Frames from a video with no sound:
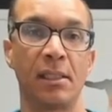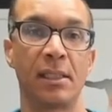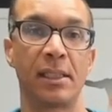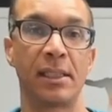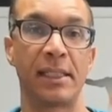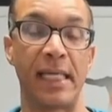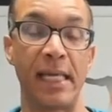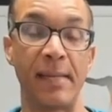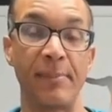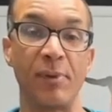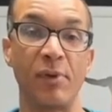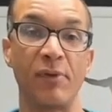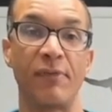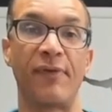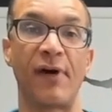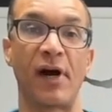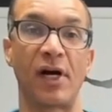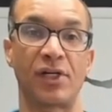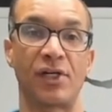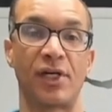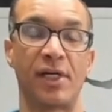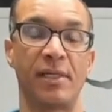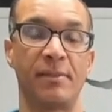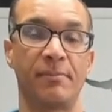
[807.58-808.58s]
keep you
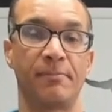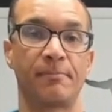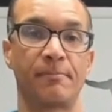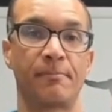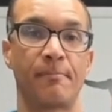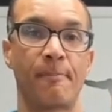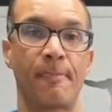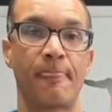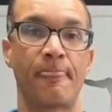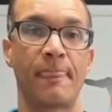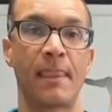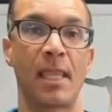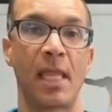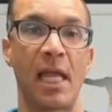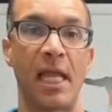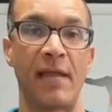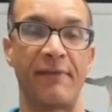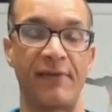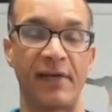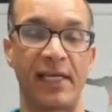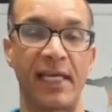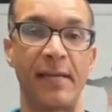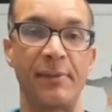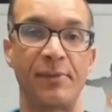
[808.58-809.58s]
functioning.
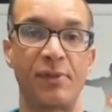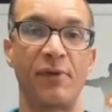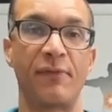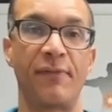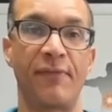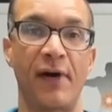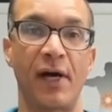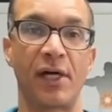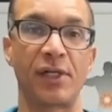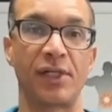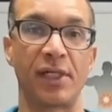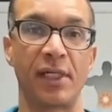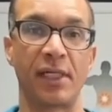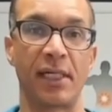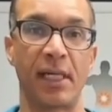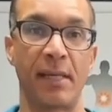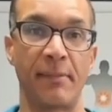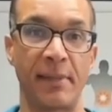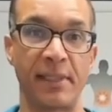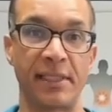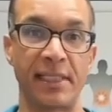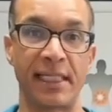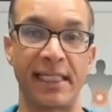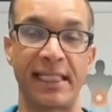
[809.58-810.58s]
If it keeps you functioning, it
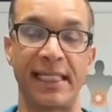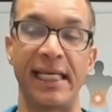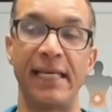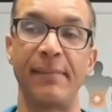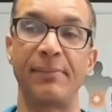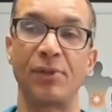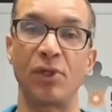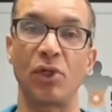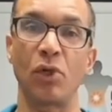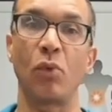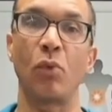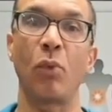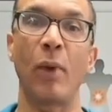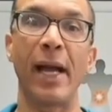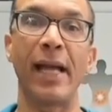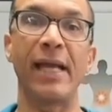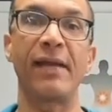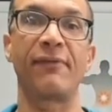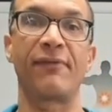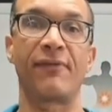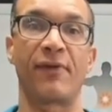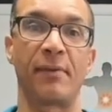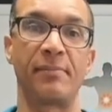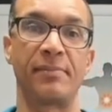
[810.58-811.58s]
means it keeps you away
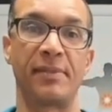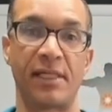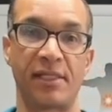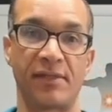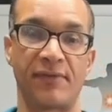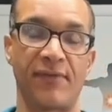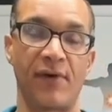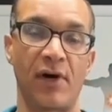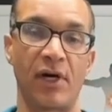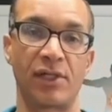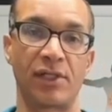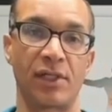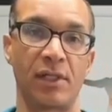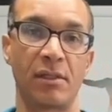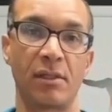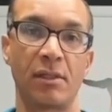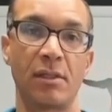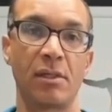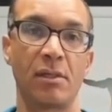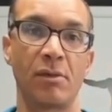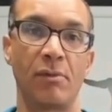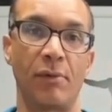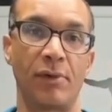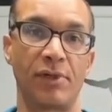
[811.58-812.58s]
from dysfunction,
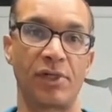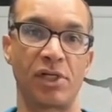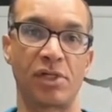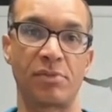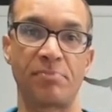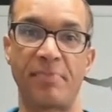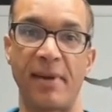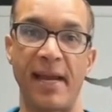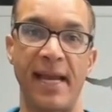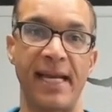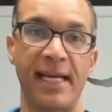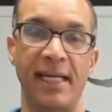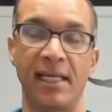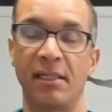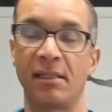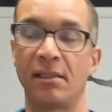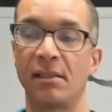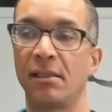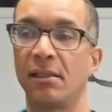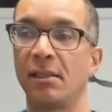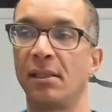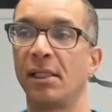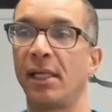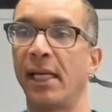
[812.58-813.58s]
which is pain,
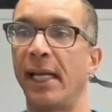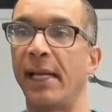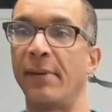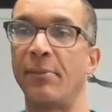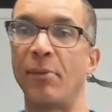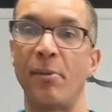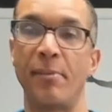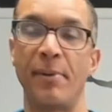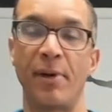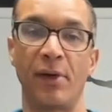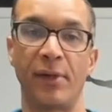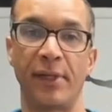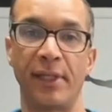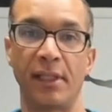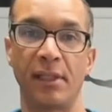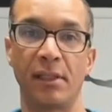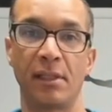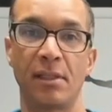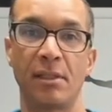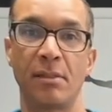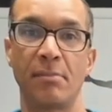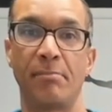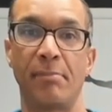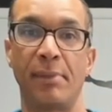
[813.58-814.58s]
immobility.
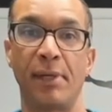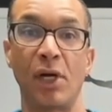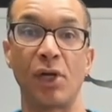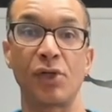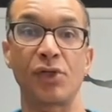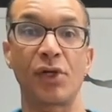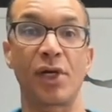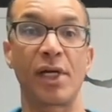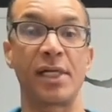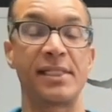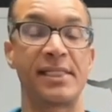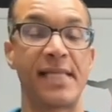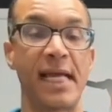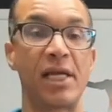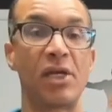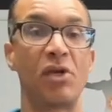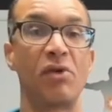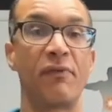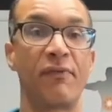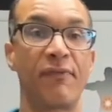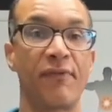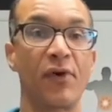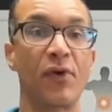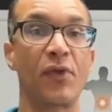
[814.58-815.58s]
But it also can take you
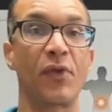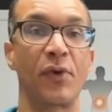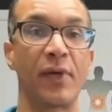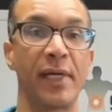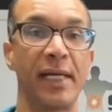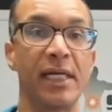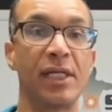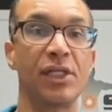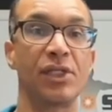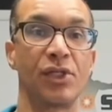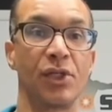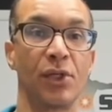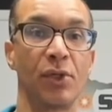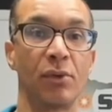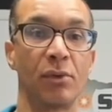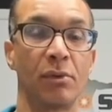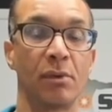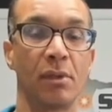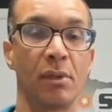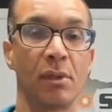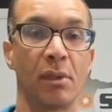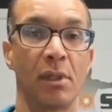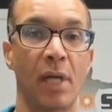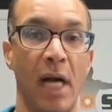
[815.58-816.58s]
further into
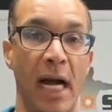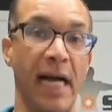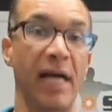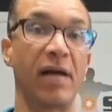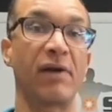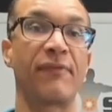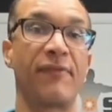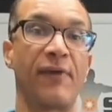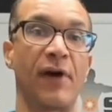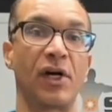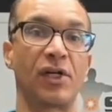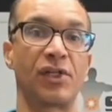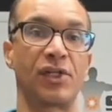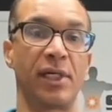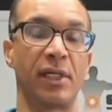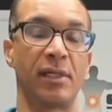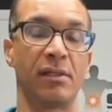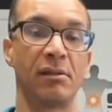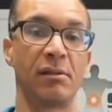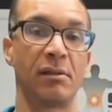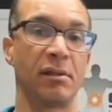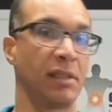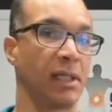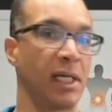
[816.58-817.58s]
higher functioning,
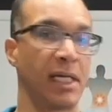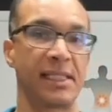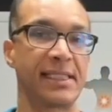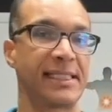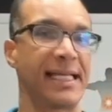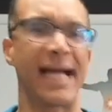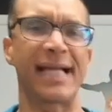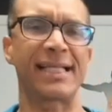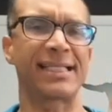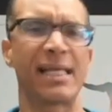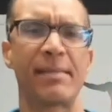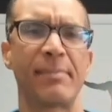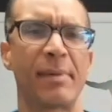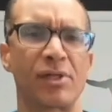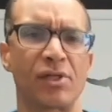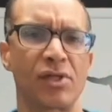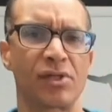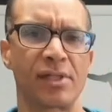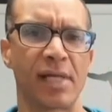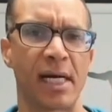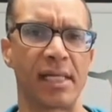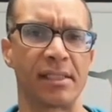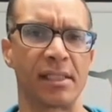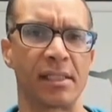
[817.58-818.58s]
exact same
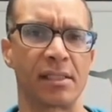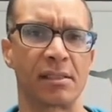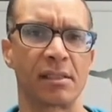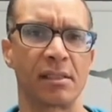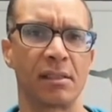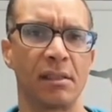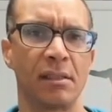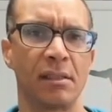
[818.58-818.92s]
exercises.